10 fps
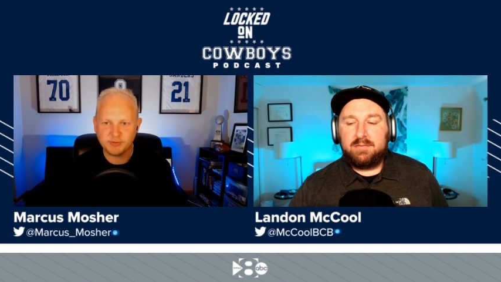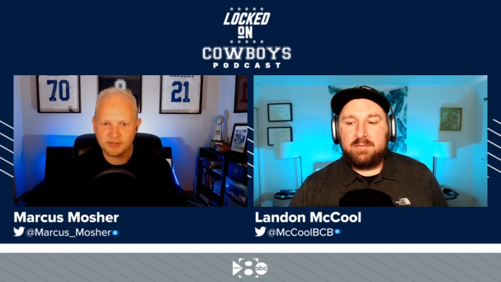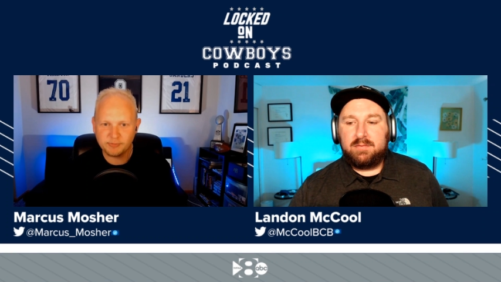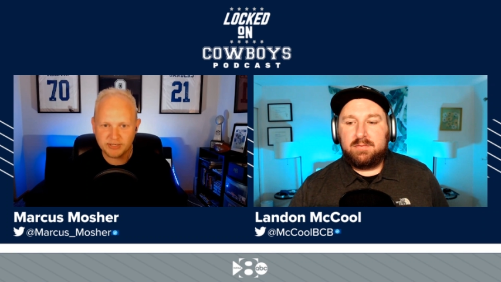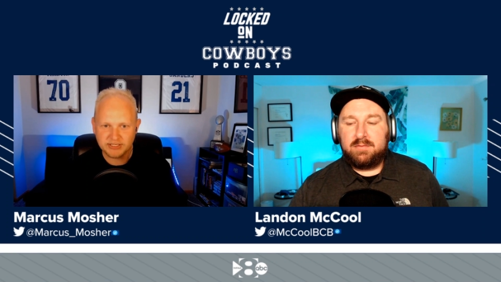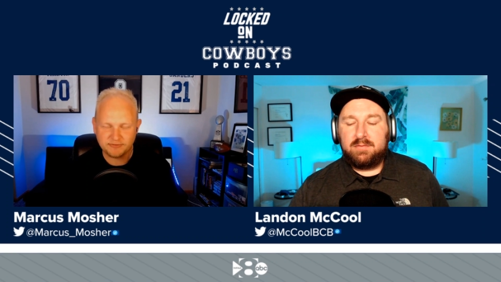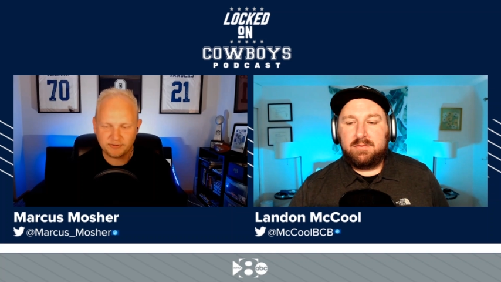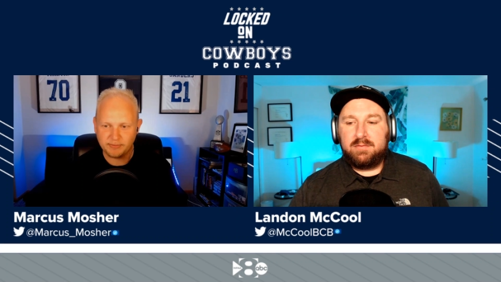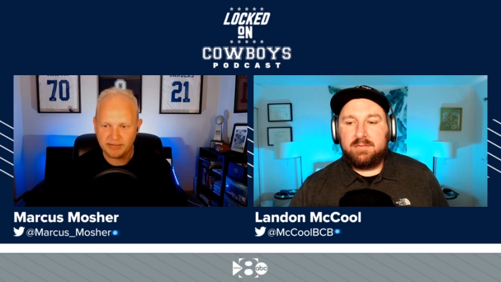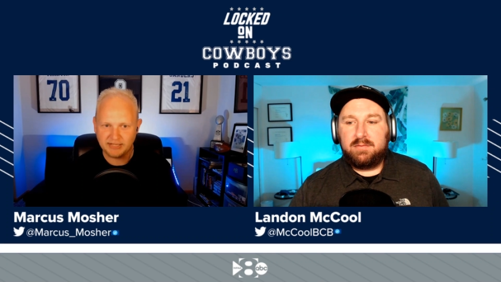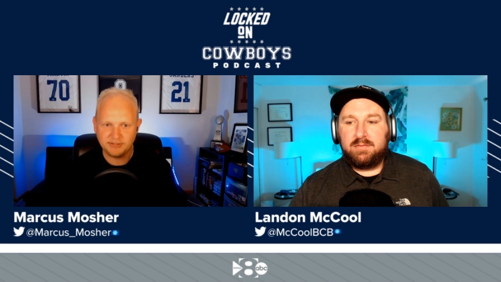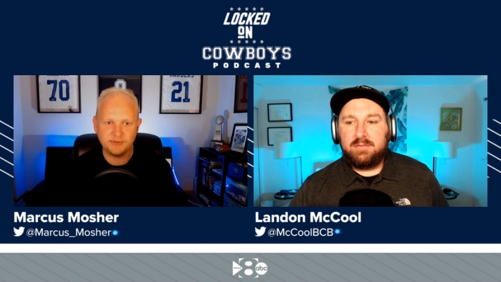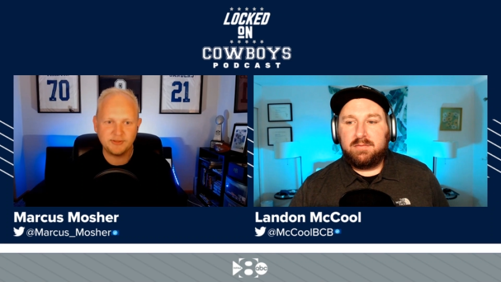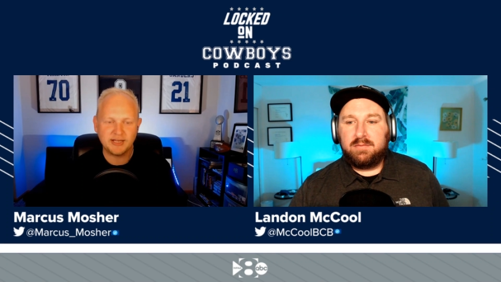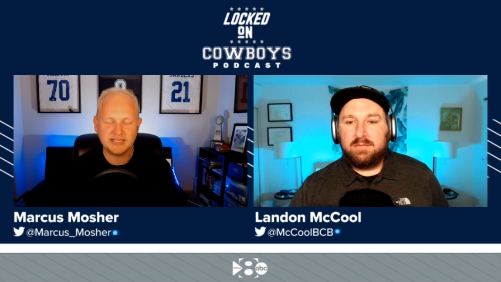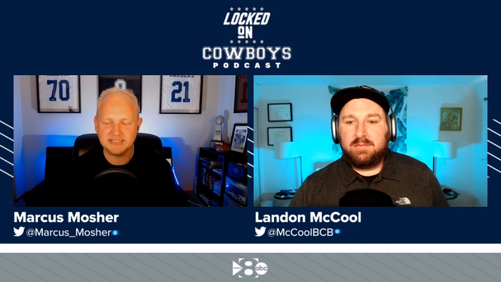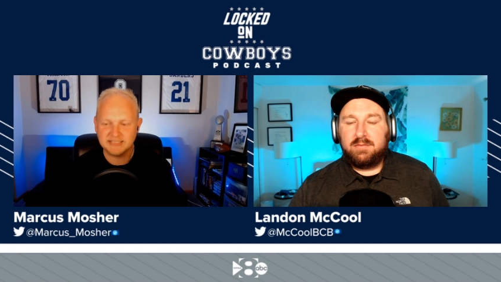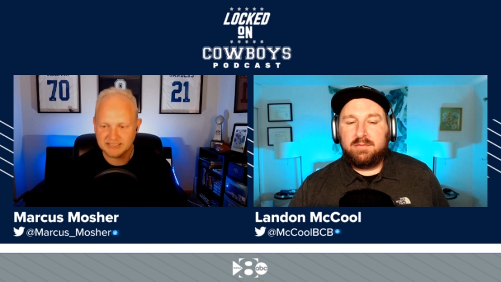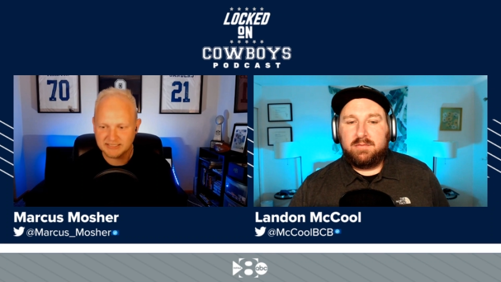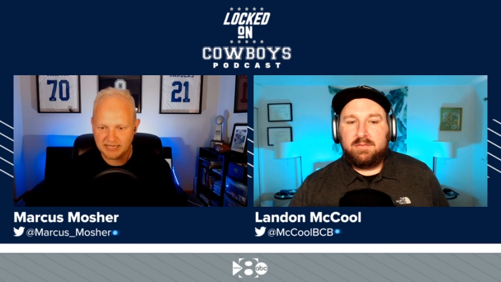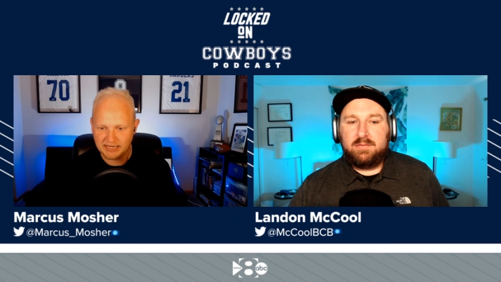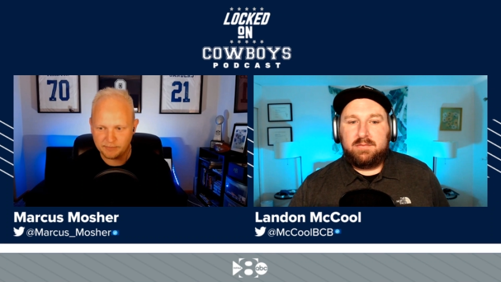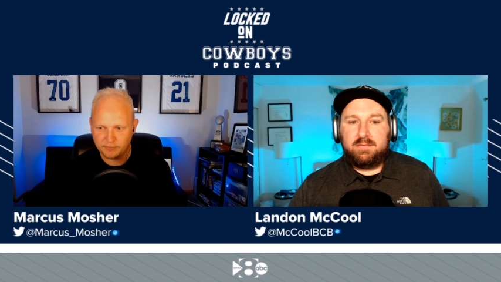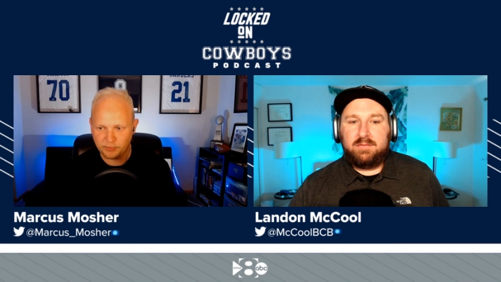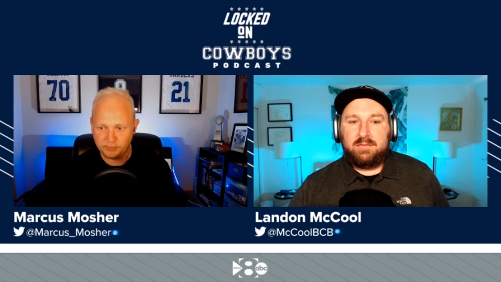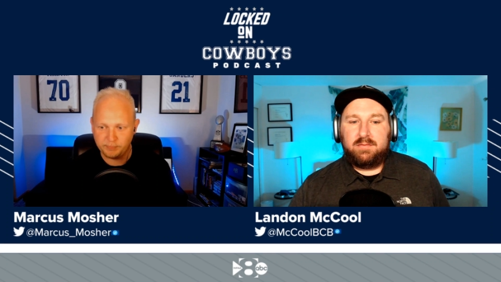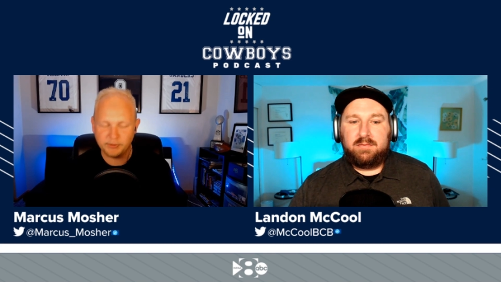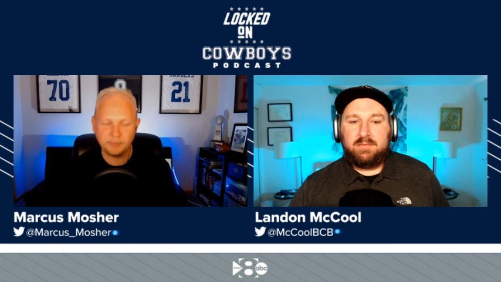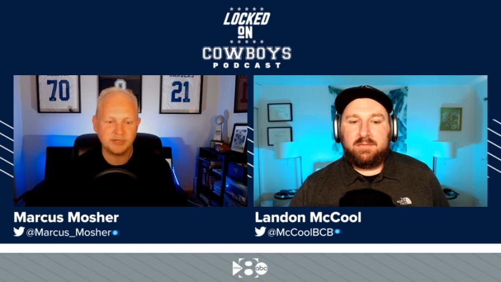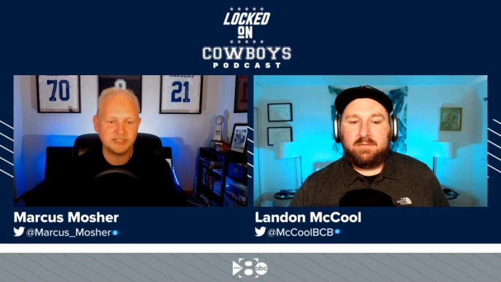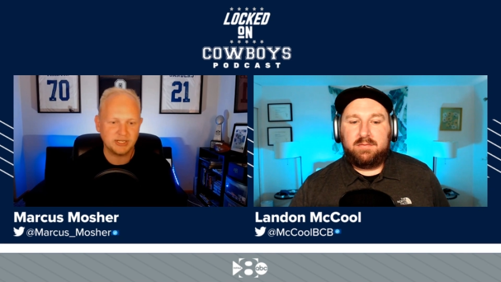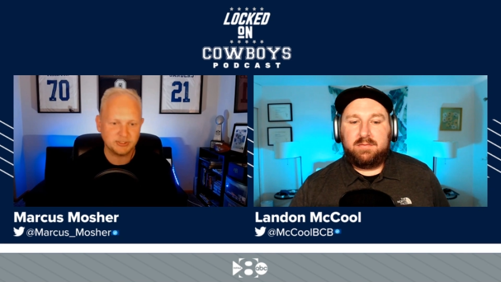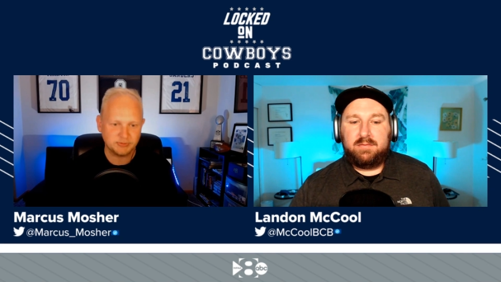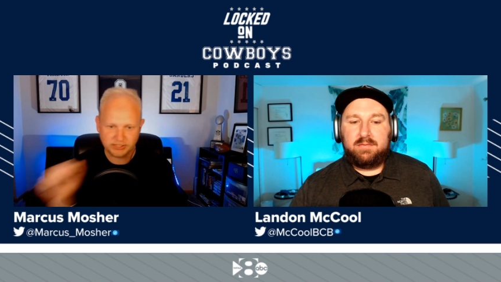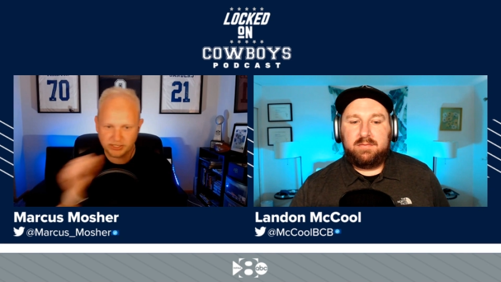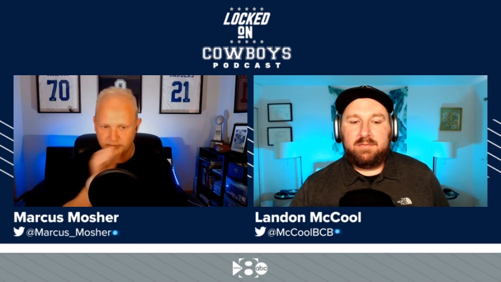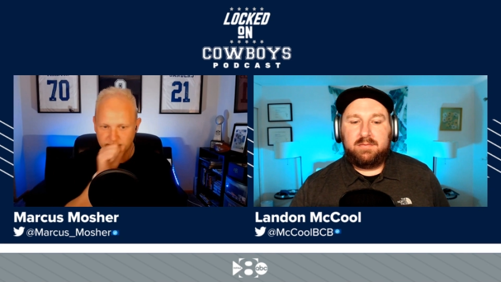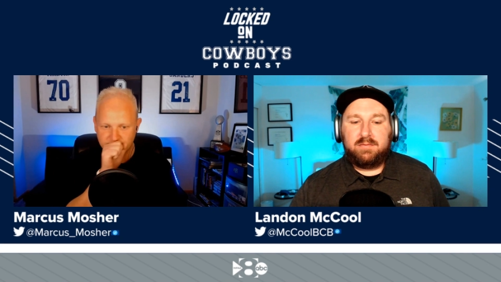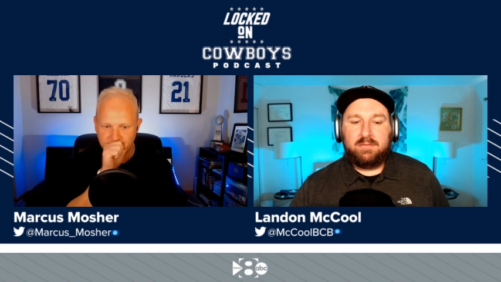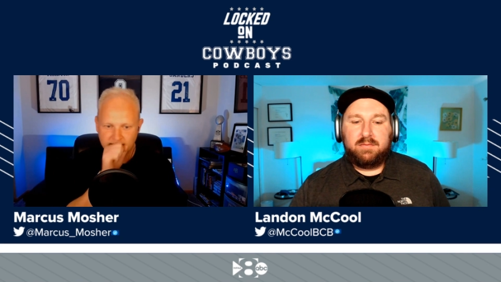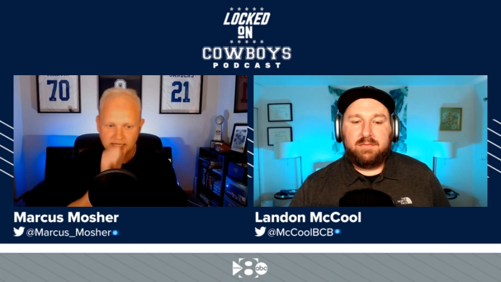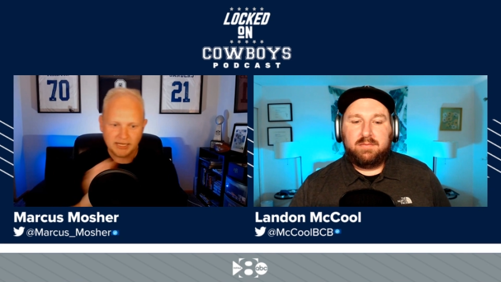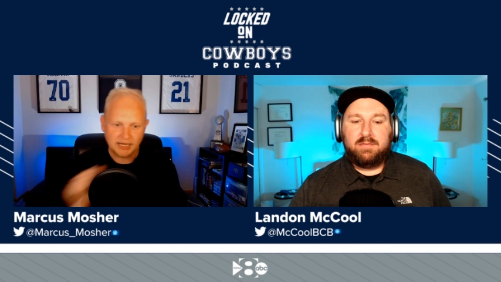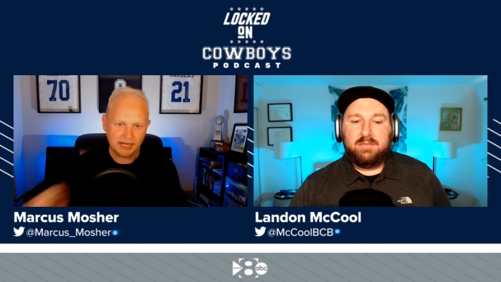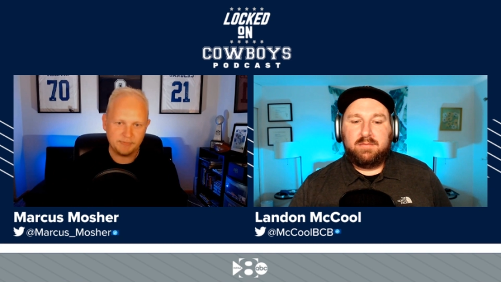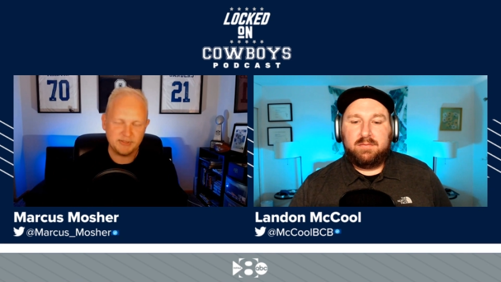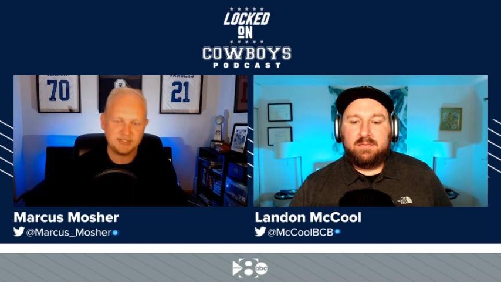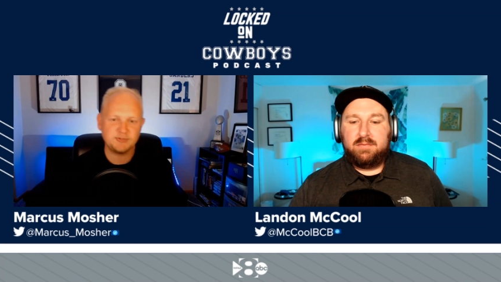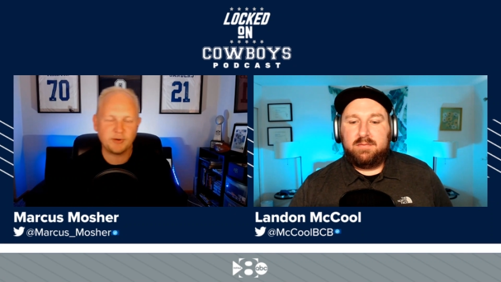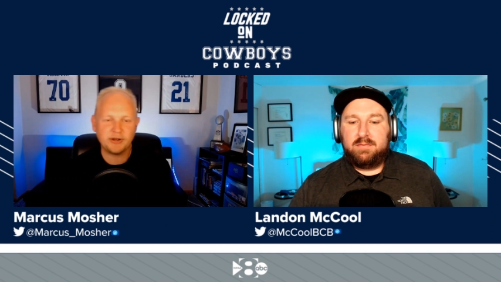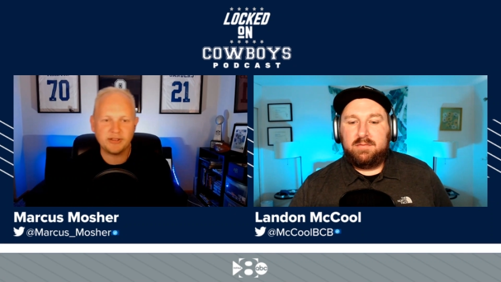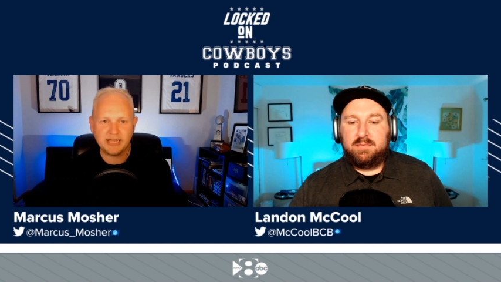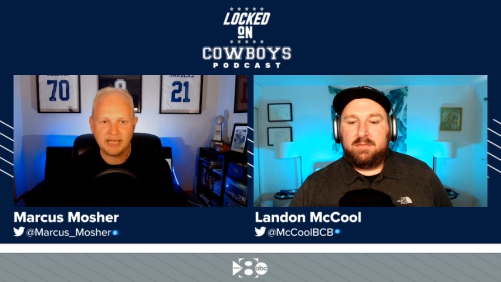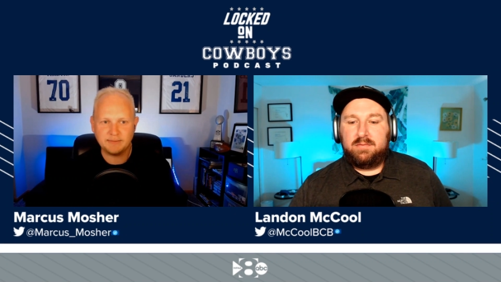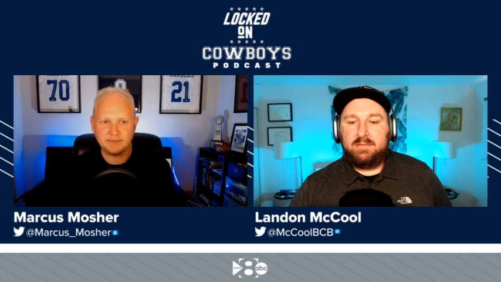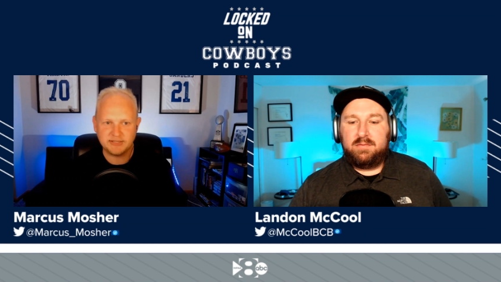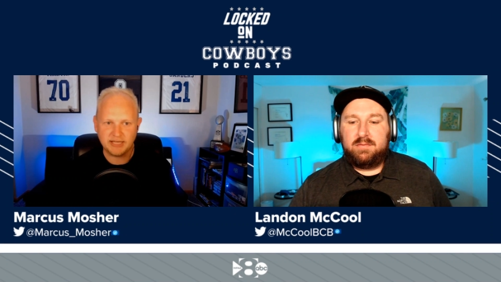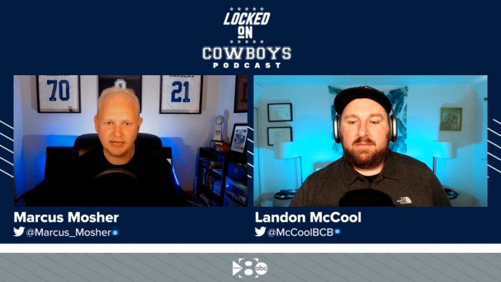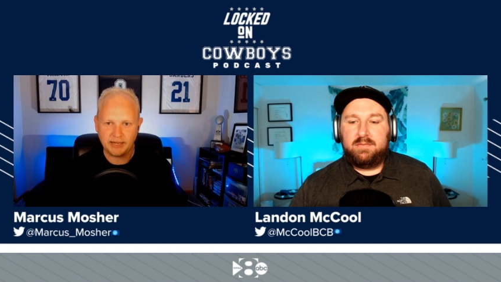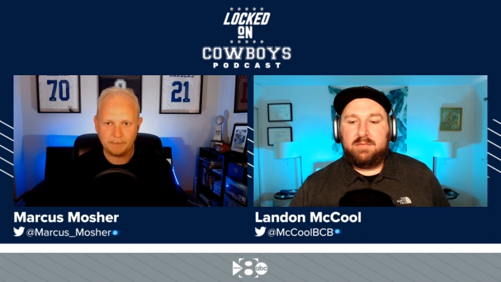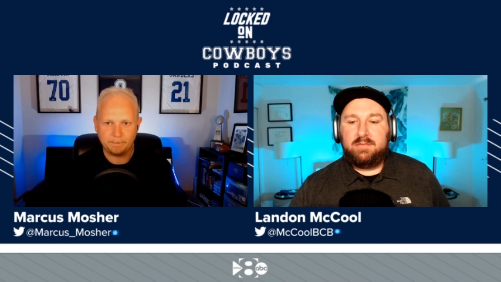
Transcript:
Speaker 1: one was from a 2006 game when Bill Parcells was the coach. This is one of the games that